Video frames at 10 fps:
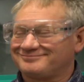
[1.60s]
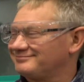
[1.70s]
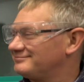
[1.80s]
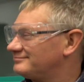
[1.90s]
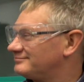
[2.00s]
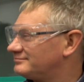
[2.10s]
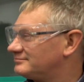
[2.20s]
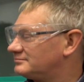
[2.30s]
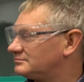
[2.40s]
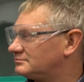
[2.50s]

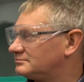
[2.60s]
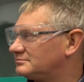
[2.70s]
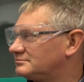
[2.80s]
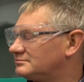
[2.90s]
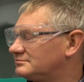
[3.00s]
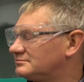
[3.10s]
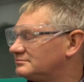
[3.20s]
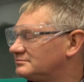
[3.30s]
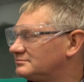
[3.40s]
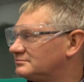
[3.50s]

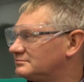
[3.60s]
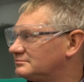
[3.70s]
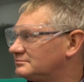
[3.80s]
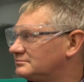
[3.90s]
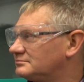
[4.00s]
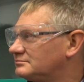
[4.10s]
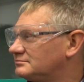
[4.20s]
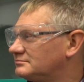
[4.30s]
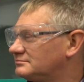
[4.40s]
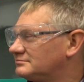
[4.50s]

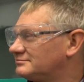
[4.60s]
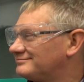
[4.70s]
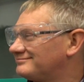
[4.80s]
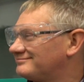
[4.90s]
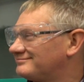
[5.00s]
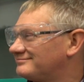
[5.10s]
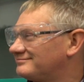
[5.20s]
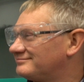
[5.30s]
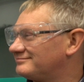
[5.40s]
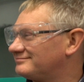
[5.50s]

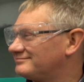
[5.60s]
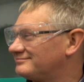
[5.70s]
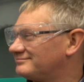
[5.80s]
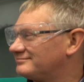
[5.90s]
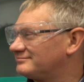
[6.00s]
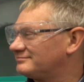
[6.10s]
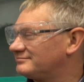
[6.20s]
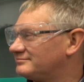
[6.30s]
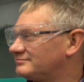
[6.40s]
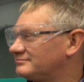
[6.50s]

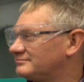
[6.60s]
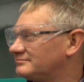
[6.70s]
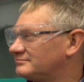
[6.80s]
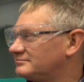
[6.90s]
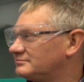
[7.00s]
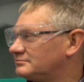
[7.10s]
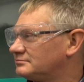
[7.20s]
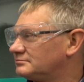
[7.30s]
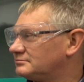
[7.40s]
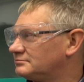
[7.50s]

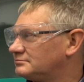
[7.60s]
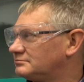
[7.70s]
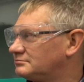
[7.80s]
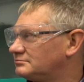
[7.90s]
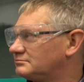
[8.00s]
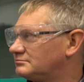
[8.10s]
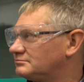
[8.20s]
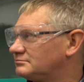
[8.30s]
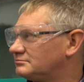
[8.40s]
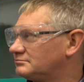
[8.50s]

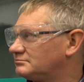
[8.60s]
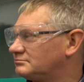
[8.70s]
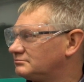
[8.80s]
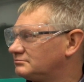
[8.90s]
(silent)